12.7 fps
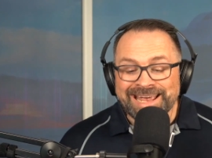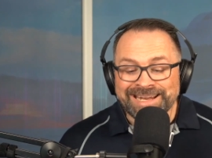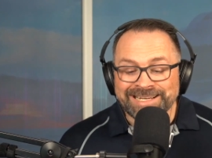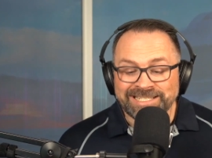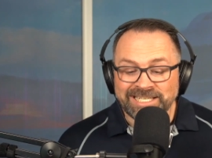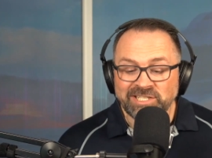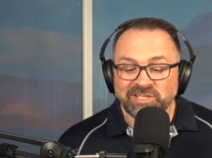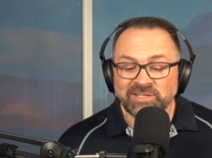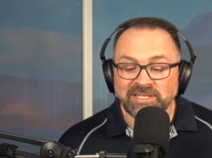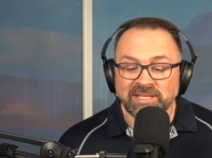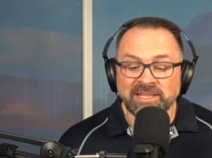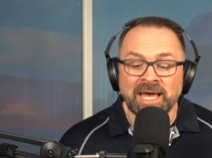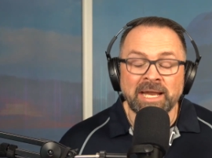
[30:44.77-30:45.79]
In
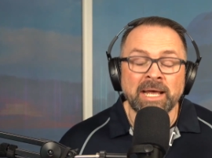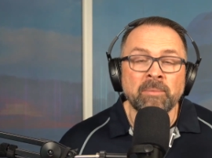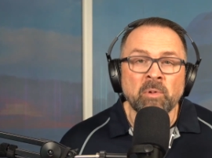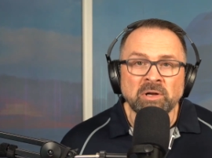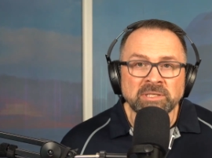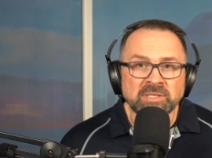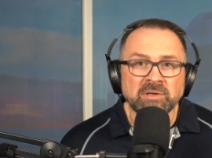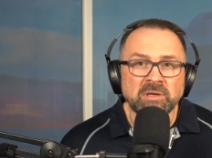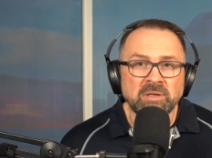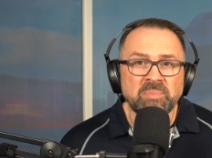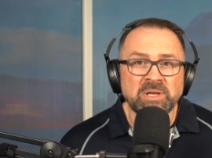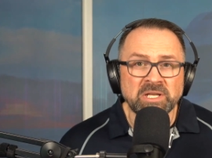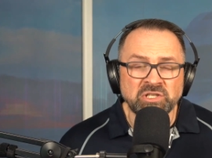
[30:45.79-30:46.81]
addition to that, I'm also
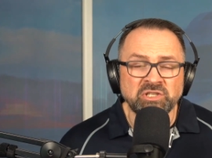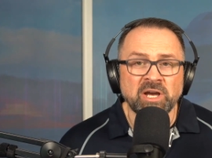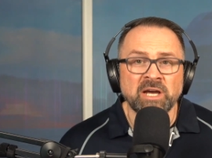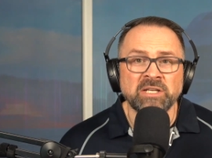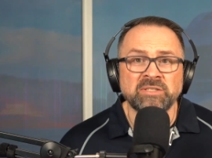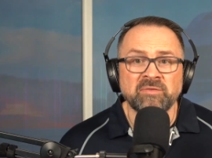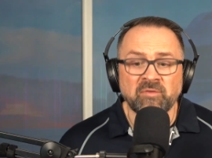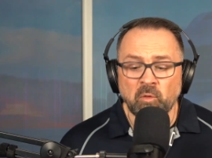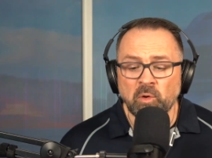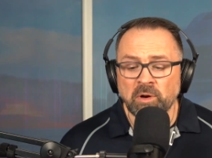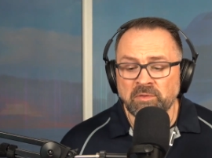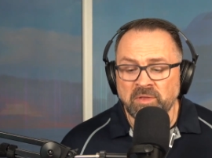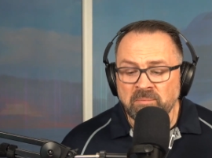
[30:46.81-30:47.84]
going to be a judge
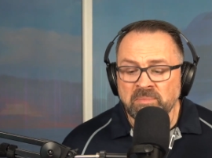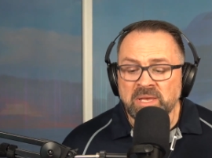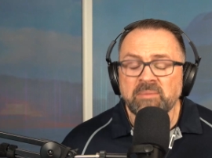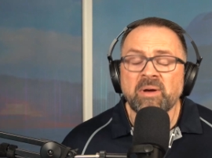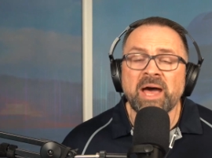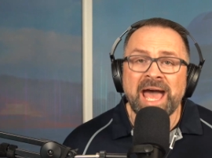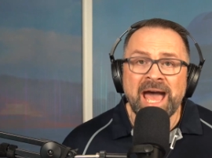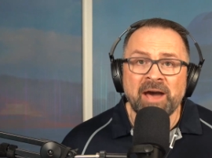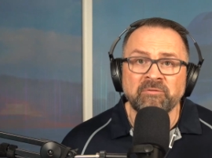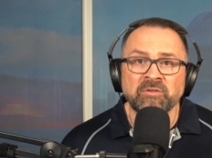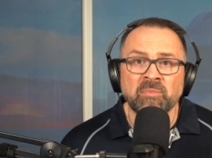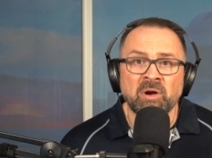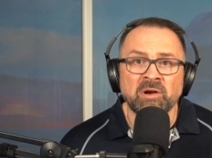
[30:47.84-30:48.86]
for the MEMA
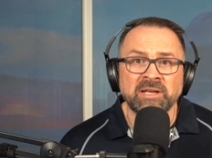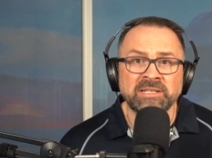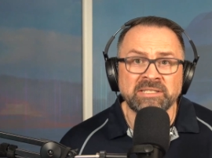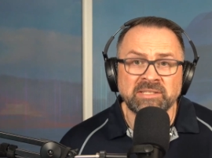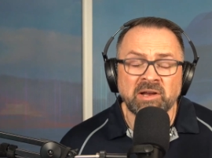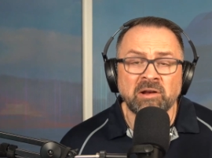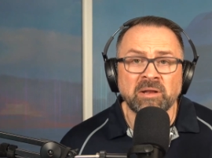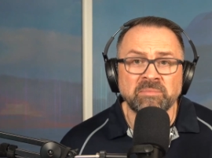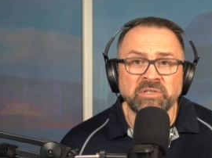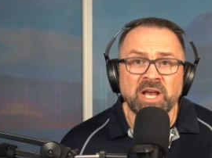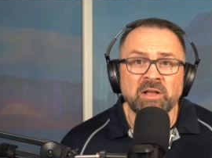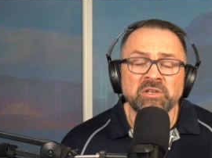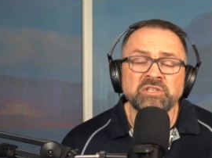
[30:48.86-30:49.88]
Aftermarket
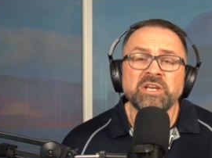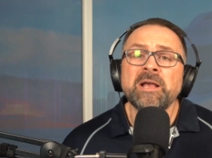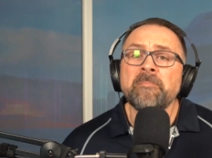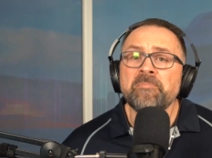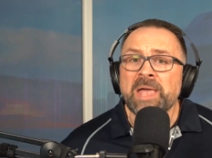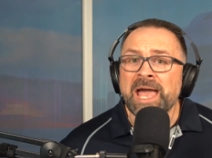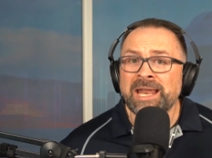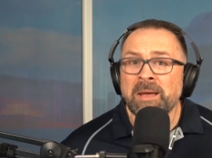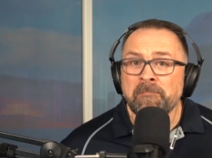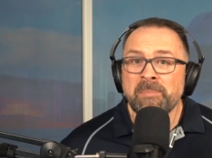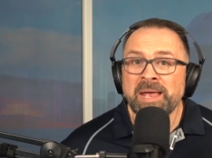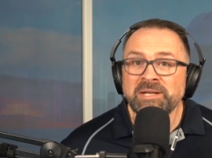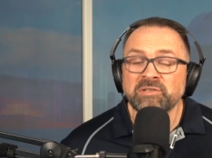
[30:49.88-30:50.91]
Startup Challenge, and
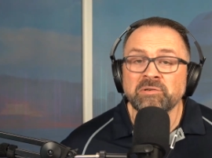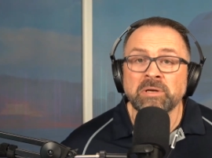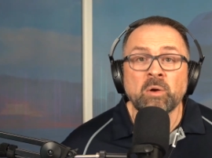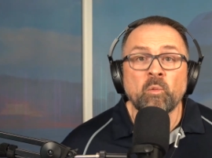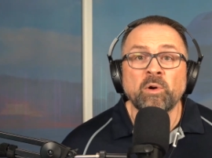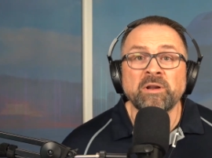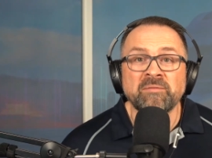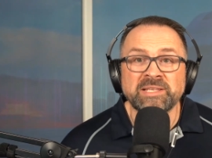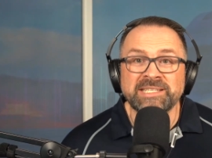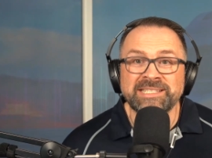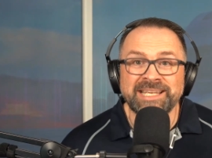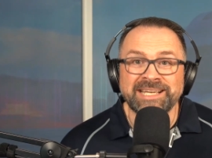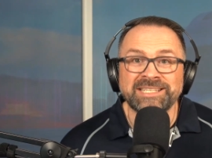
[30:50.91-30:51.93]
I'm mentoring one of
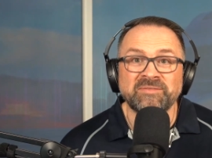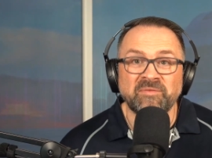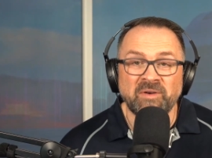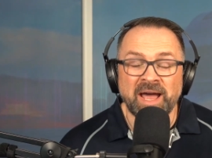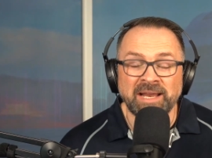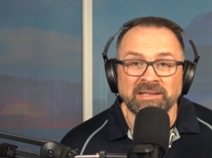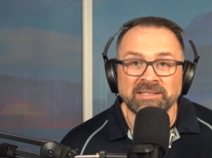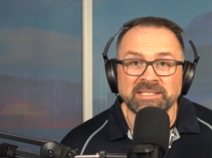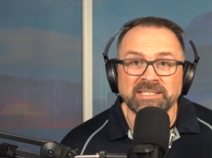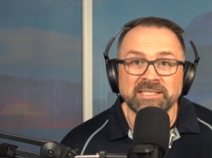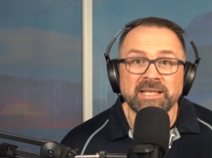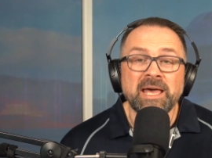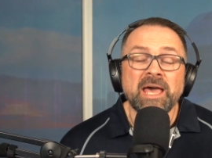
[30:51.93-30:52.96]
the six
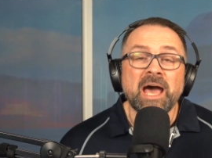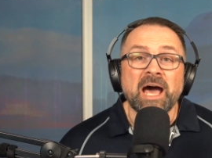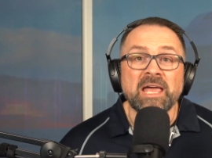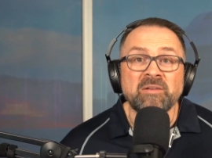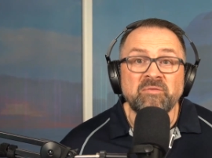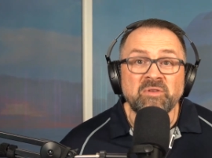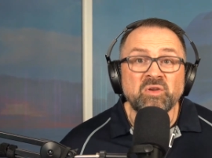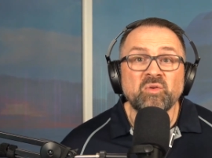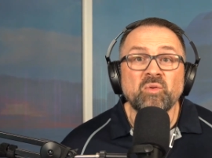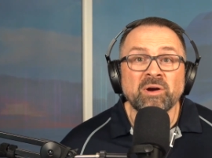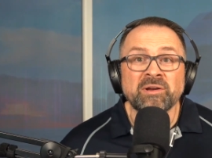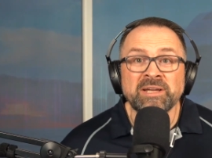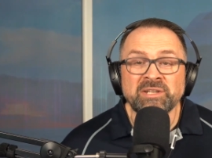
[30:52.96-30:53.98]
finalists. If
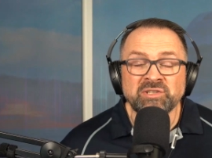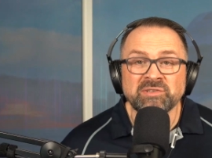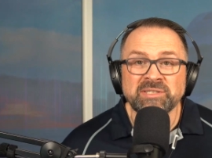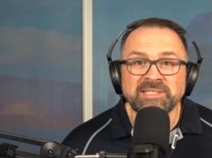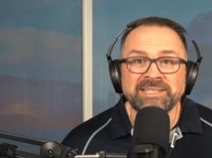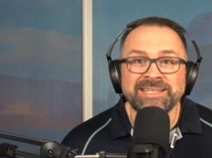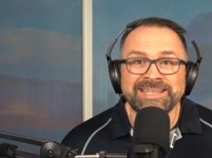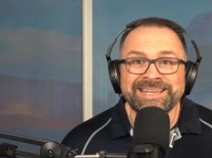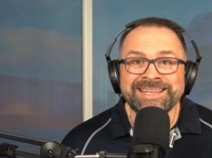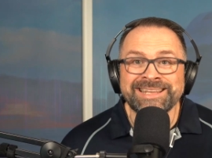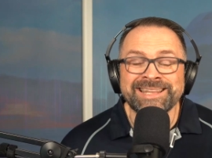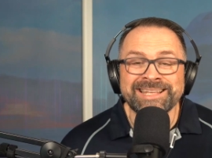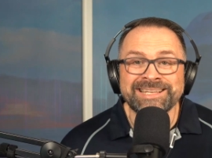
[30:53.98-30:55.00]
you are interested
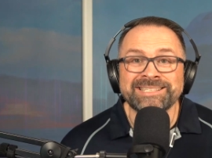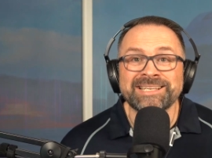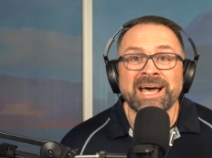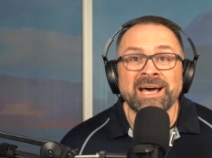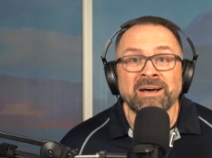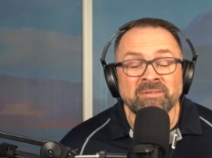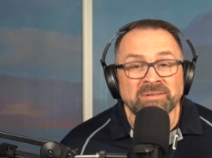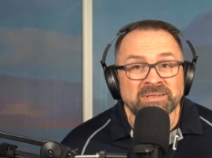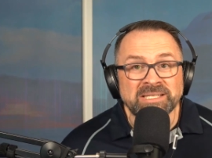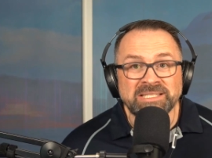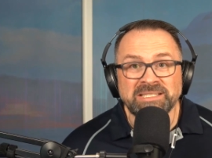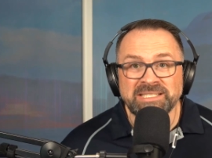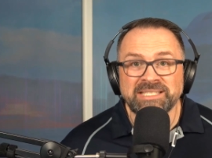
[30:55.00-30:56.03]
in this, uh,
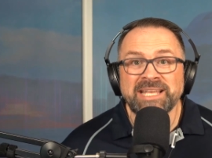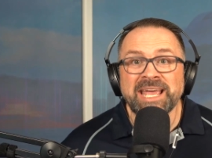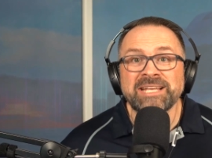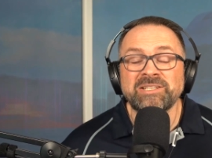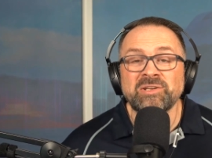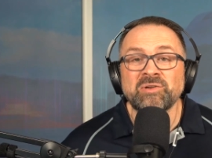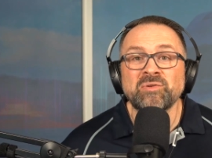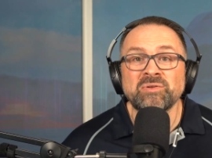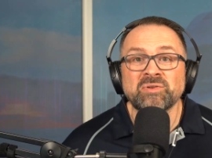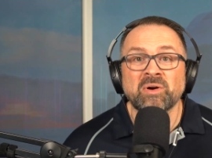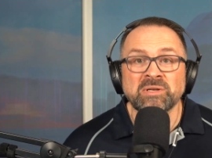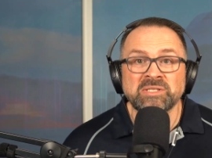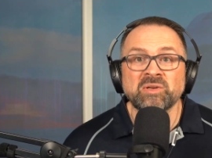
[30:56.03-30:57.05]
stay
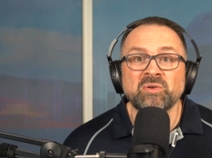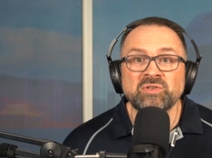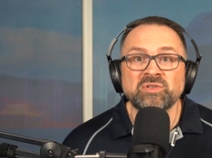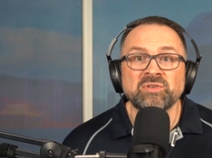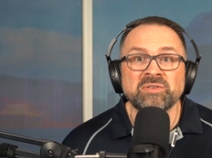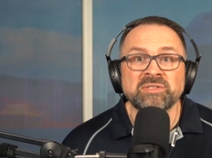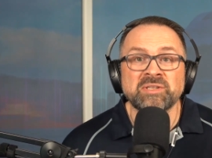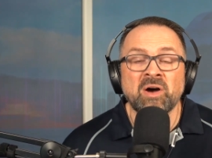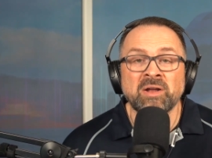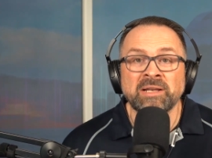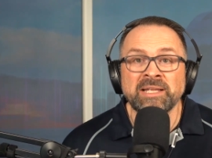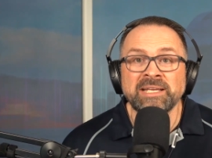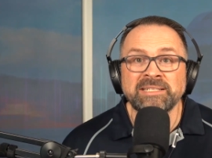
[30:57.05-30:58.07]
tuned to our socials
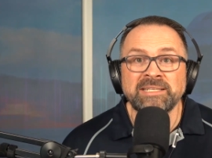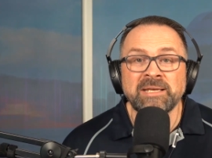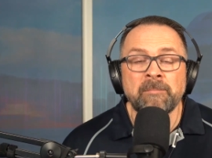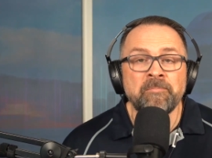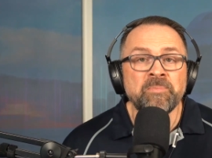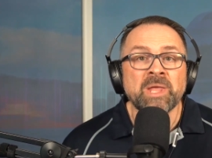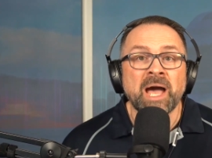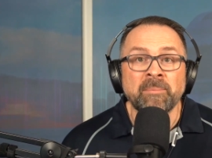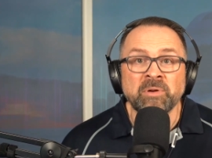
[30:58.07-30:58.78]
on LinkedIn.